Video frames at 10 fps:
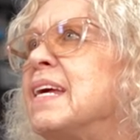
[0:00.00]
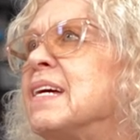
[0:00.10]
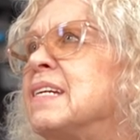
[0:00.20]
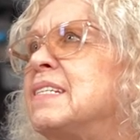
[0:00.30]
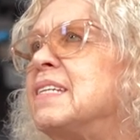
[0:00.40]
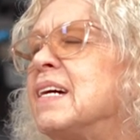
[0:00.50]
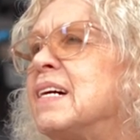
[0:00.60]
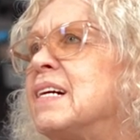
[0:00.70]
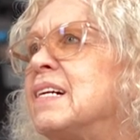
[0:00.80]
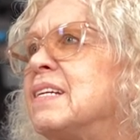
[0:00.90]
and
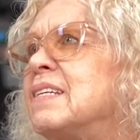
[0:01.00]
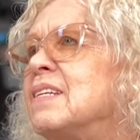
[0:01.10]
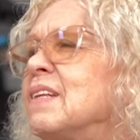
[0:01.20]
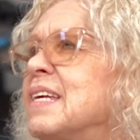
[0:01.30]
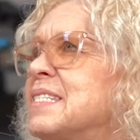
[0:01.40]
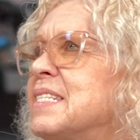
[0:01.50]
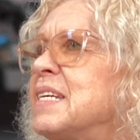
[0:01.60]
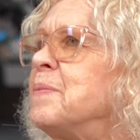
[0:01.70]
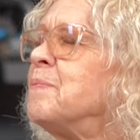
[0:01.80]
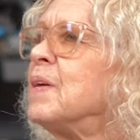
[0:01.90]
uh, let's
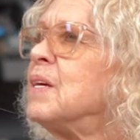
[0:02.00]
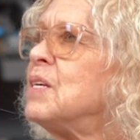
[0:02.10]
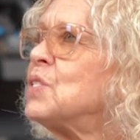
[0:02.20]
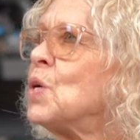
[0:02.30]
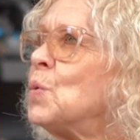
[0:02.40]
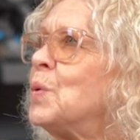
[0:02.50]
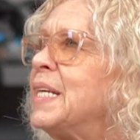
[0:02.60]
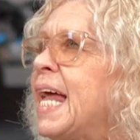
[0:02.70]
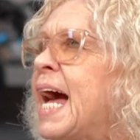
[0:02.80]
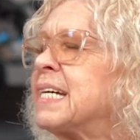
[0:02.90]
see, so
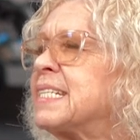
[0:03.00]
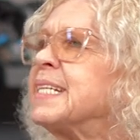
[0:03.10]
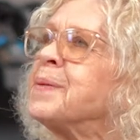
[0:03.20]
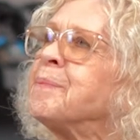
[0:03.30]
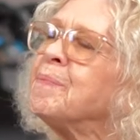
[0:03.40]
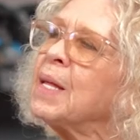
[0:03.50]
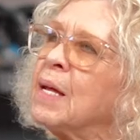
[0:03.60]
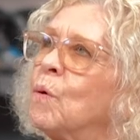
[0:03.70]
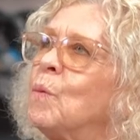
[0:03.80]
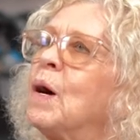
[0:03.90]
relaxing.
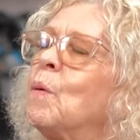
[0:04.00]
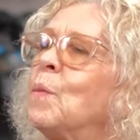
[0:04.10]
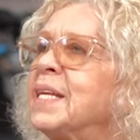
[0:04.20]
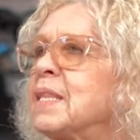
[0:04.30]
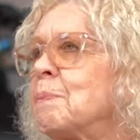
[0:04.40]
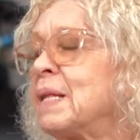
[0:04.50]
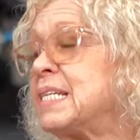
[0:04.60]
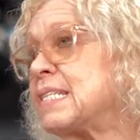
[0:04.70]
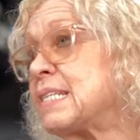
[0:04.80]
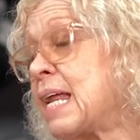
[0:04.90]
Well, one of the
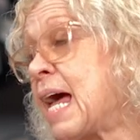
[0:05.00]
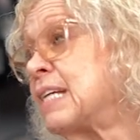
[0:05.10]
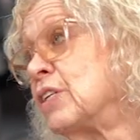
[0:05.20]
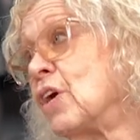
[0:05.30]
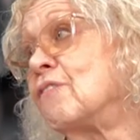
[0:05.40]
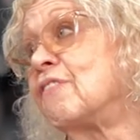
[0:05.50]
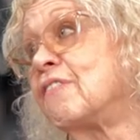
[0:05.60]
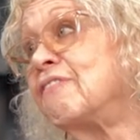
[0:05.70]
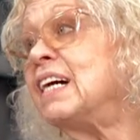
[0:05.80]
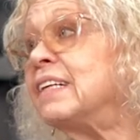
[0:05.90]
places I like to go
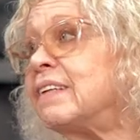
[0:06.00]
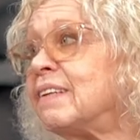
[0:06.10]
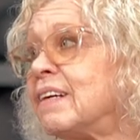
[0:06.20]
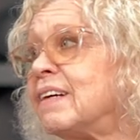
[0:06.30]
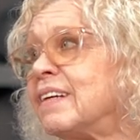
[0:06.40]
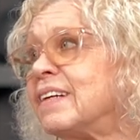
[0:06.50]
for fun